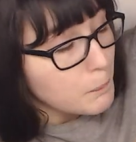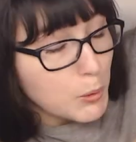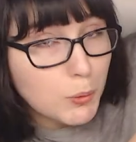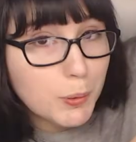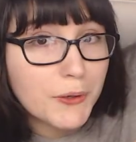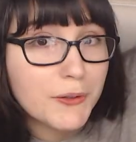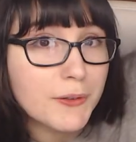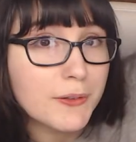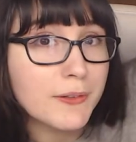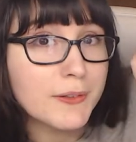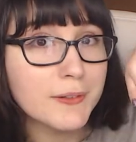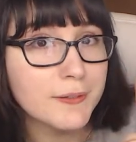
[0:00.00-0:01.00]
boop,
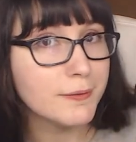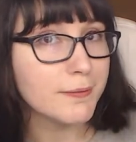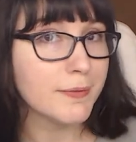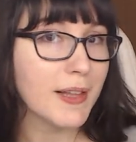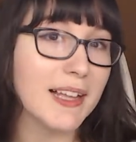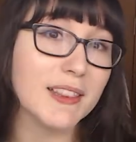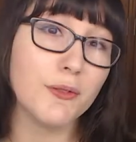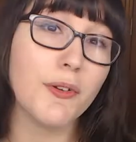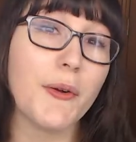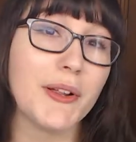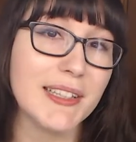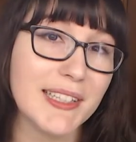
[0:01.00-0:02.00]
at the
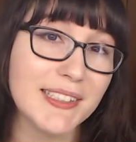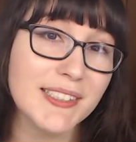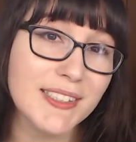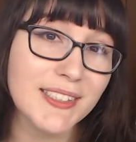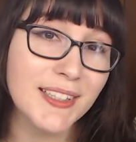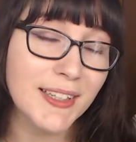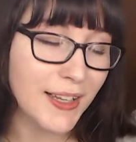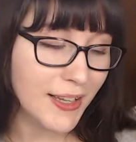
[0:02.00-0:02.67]
very least.